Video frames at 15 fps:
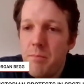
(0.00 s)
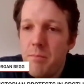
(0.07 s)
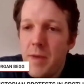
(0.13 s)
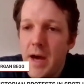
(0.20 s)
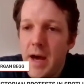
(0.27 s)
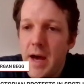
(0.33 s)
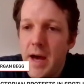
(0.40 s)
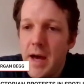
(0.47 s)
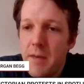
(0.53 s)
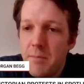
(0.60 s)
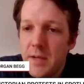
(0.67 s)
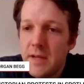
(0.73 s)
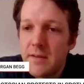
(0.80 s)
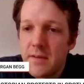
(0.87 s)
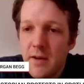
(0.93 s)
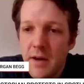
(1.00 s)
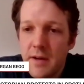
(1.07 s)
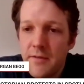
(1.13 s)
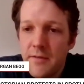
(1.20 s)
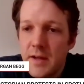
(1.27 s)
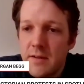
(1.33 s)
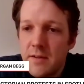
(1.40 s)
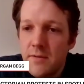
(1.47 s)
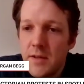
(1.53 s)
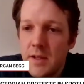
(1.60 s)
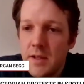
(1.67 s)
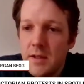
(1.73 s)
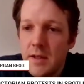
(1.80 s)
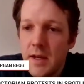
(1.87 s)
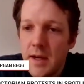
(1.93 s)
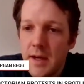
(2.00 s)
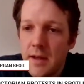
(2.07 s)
bad, big side effects of the